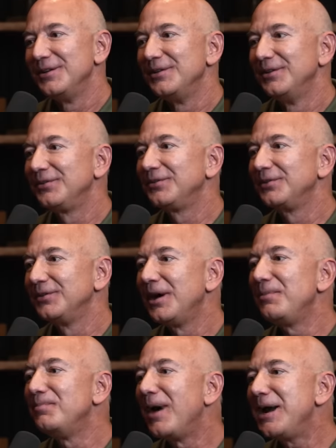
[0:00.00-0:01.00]

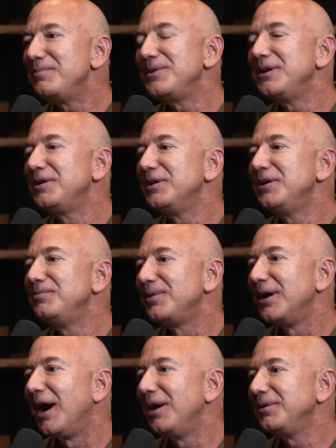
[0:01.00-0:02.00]
that might be good,
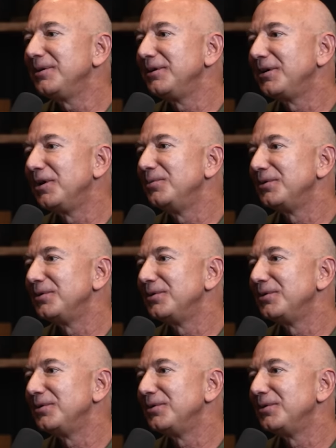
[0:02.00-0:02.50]
but I'm going to go